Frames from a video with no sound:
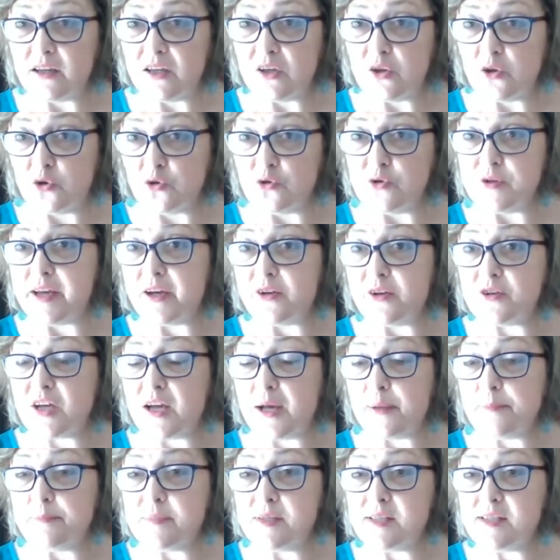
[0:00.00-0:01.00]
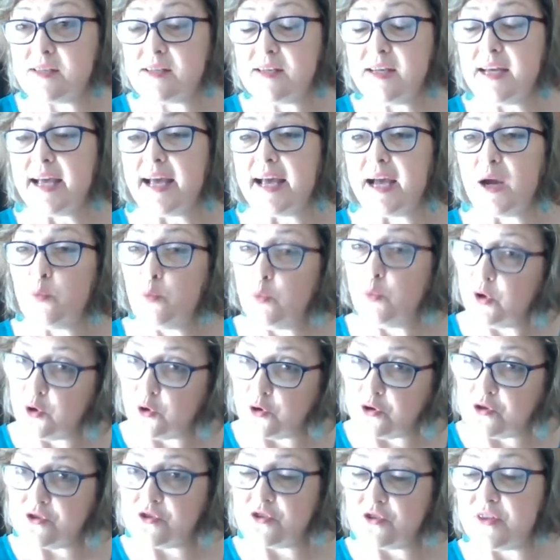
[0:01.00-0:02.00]
good outcomes, and we're
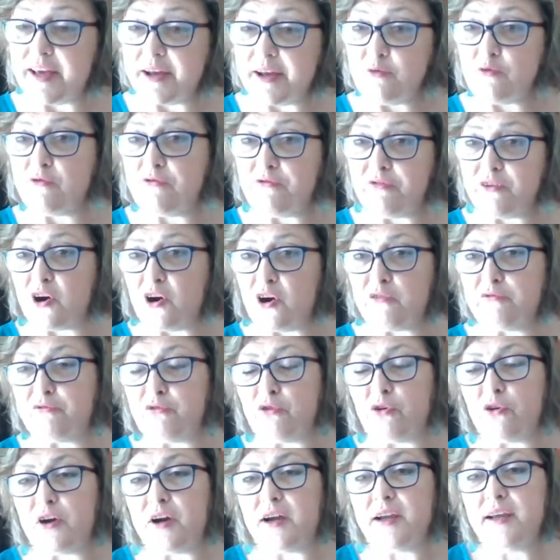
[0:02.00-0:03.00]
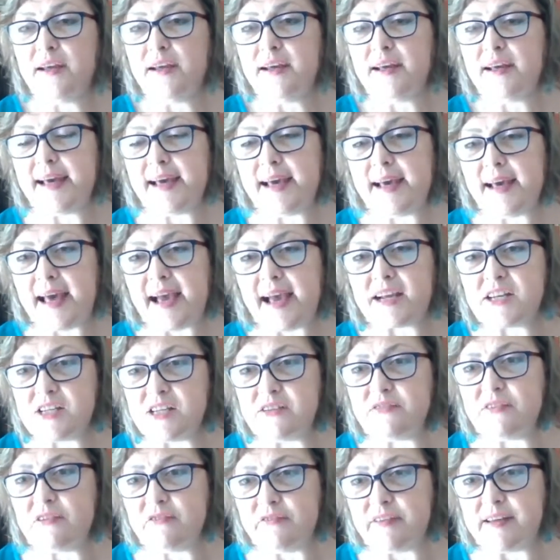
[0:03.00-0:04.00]
going to then refer for
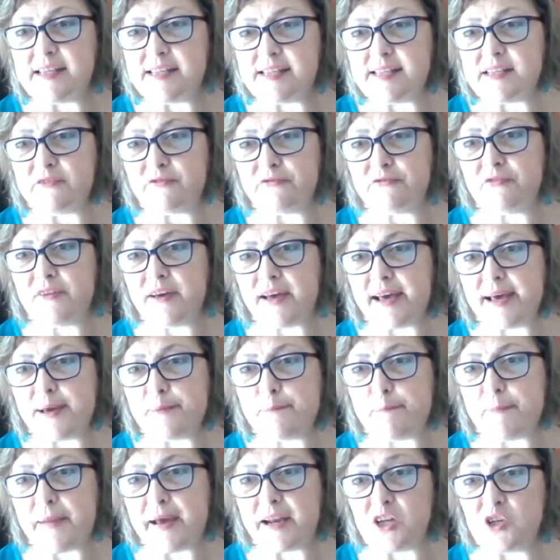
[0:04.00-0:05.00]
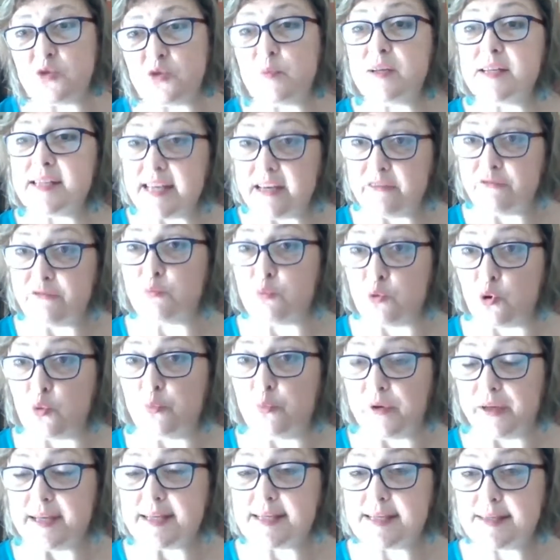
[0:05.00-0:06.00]
active invasive management if
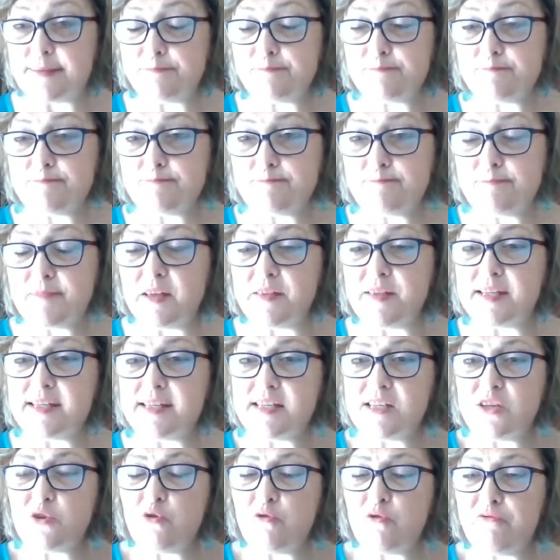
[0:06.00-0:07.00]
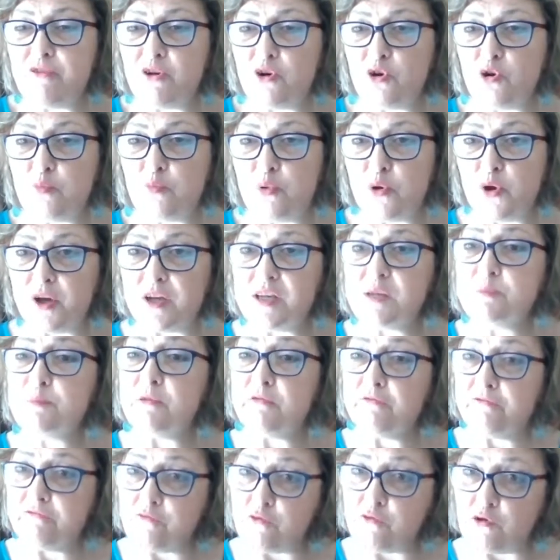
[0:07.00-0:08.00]
appropriate. This is the referral point
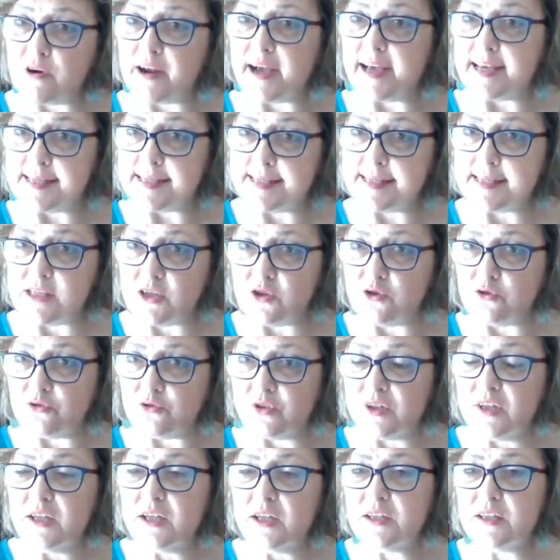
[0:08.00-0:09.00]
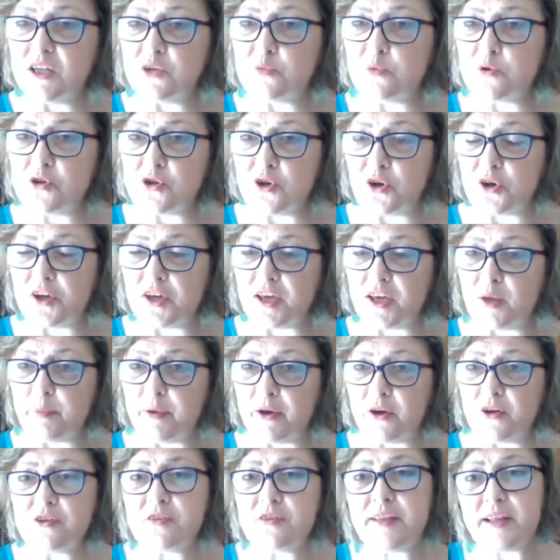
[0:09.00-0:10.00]
before ICU that we're talking
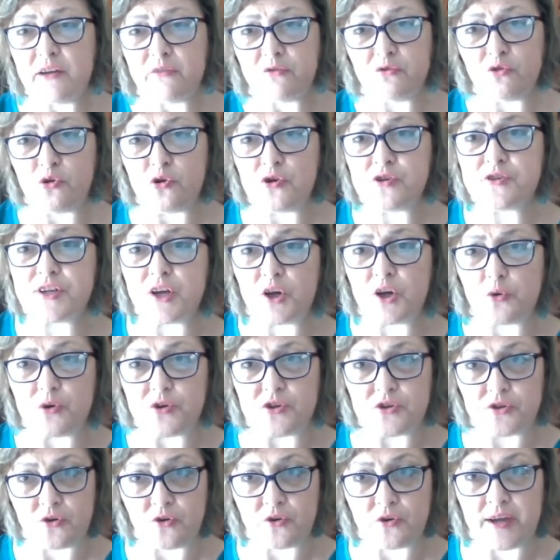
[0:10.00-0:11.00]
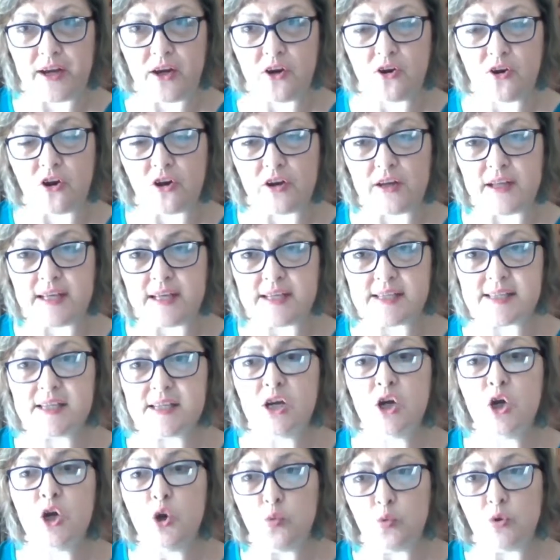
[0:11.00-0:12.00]
about. Then, of course, our critical care colleagues
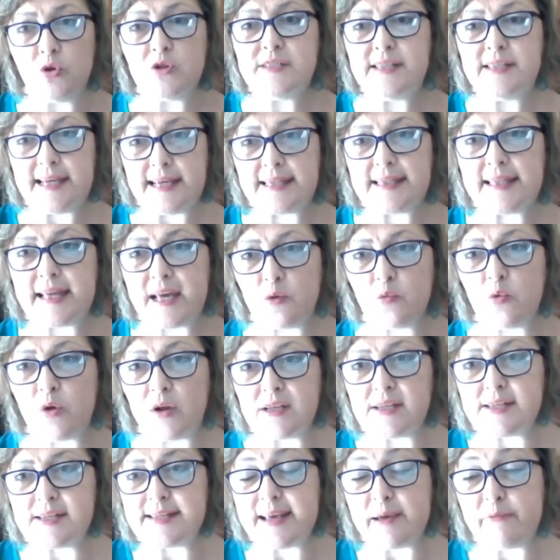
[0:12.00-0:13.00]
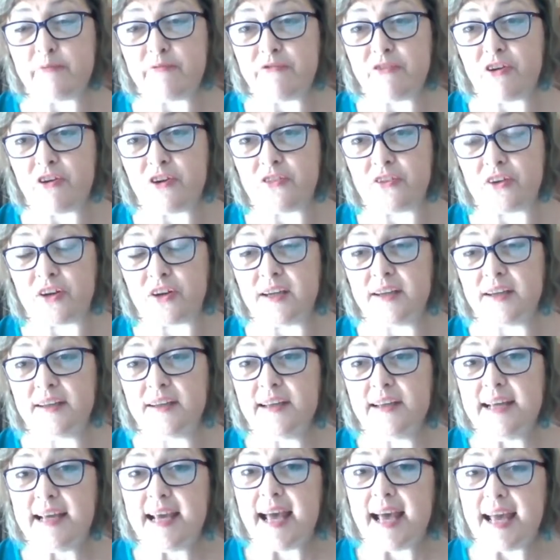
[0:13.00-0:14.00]
will take that one step further.
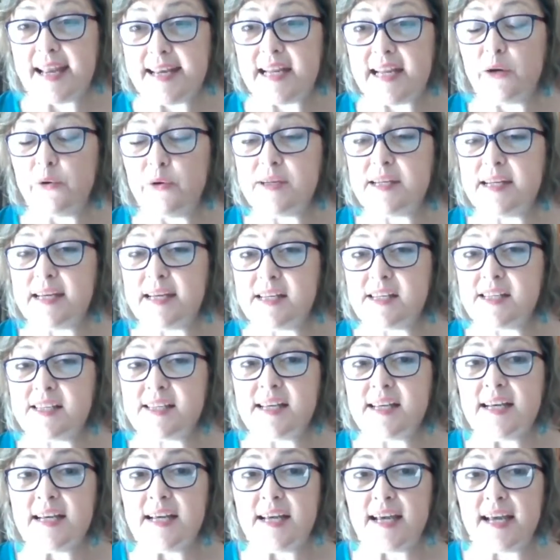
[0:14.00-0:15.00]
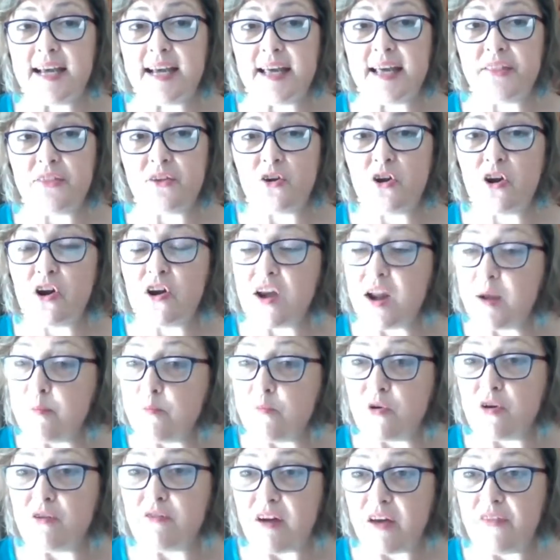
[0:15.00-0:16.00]
And nowadays, there are a
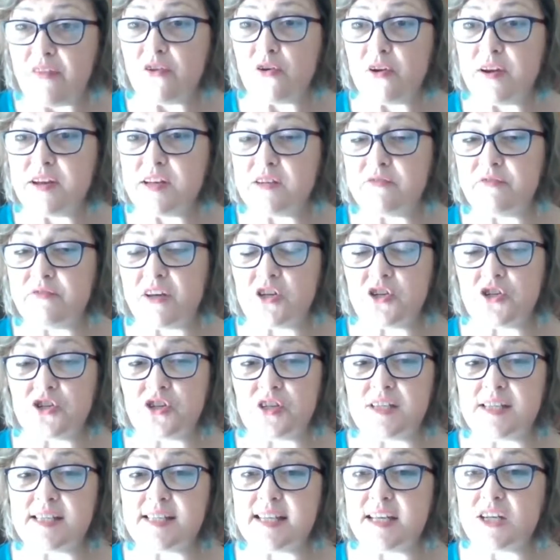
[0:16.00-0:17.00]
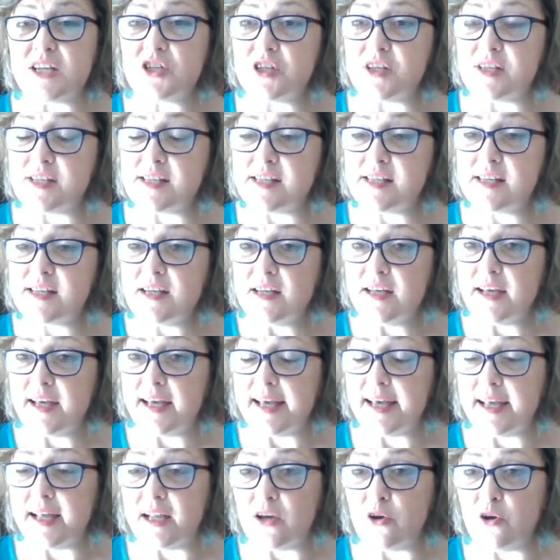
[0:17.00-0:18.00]
number of other interventions, such as
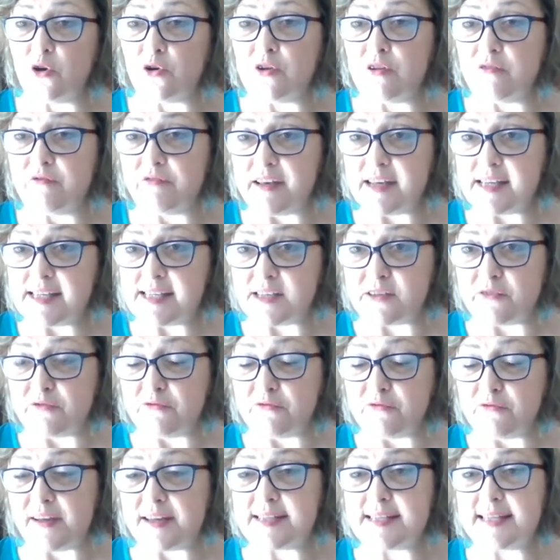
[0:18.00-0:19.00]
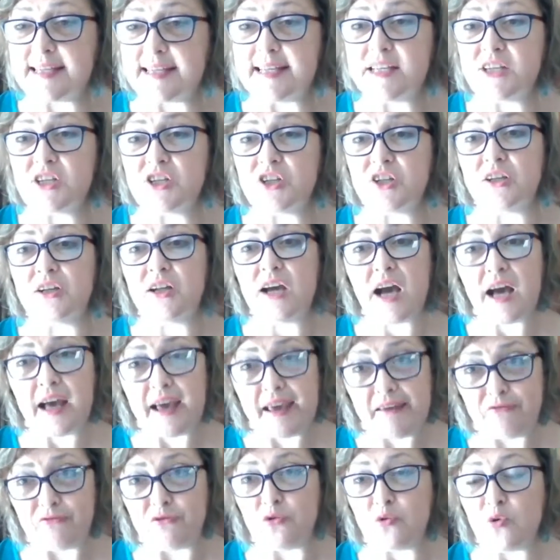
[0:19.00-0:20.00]
non-invasive ventilation,
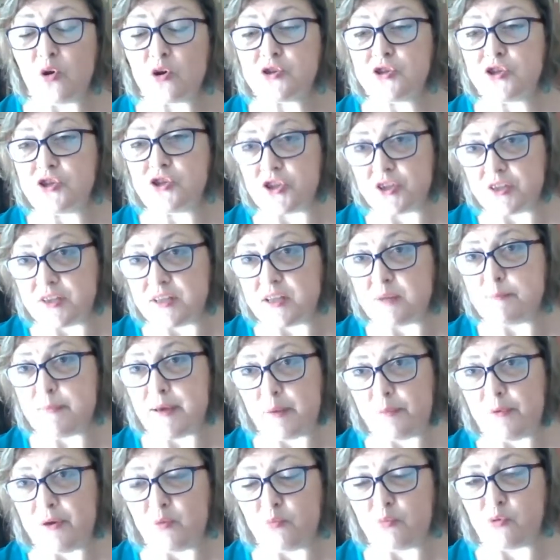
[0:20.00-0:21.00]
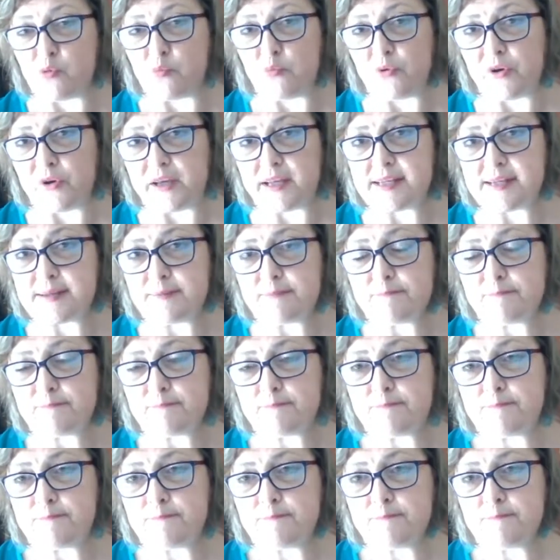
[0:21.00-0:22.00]
high flow oxygen that may be appropriate.
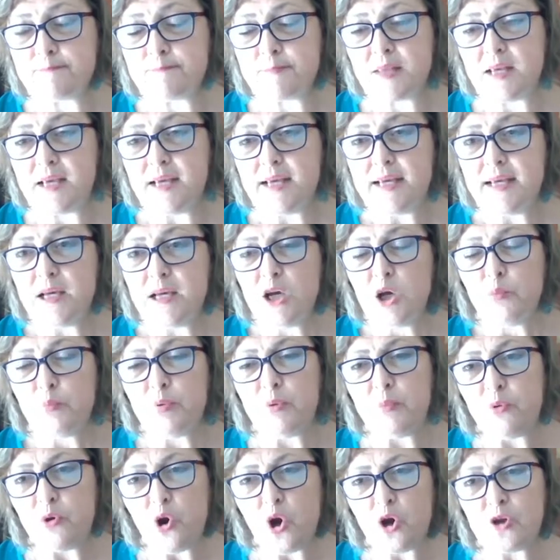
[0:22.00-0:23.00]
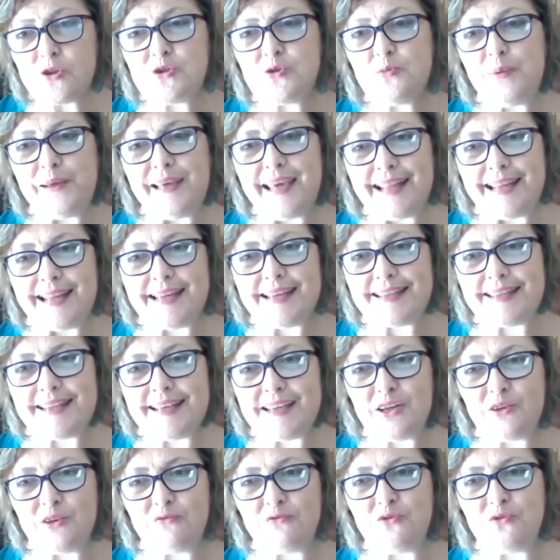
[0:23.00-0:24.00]
But we're also beginning to
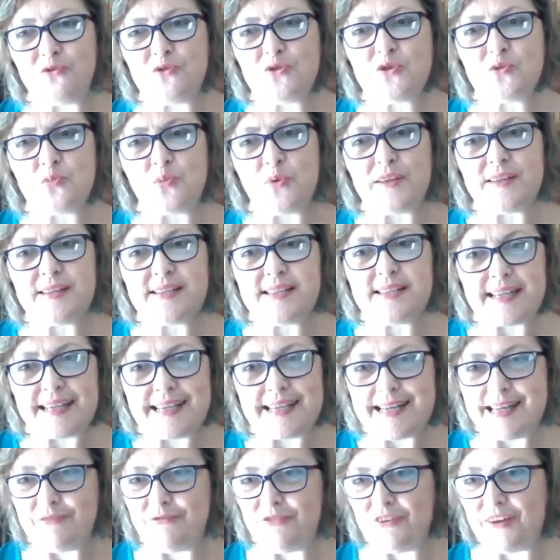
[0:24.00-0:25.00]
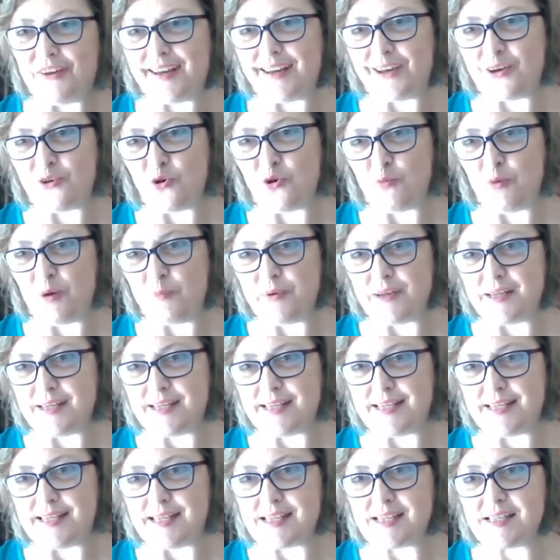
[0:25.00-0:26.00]
think of those with significant
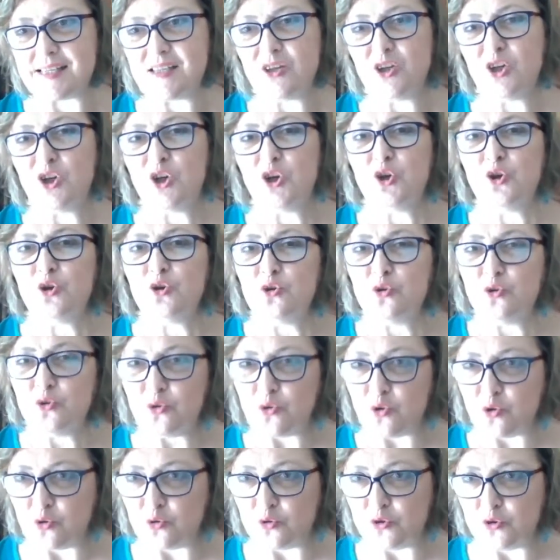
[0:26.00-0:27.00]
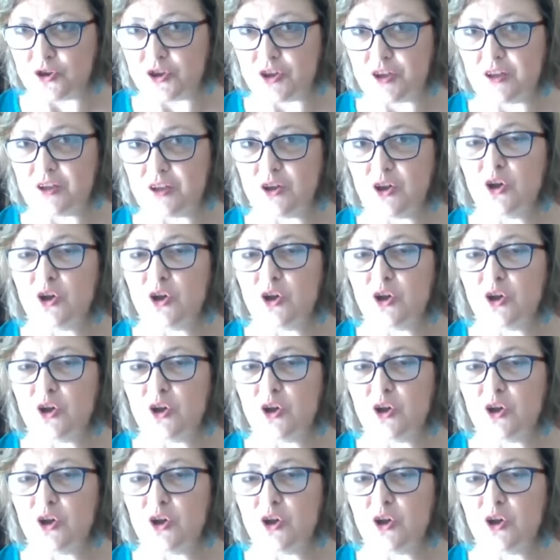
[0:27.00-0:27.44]
comorbidities, who are older,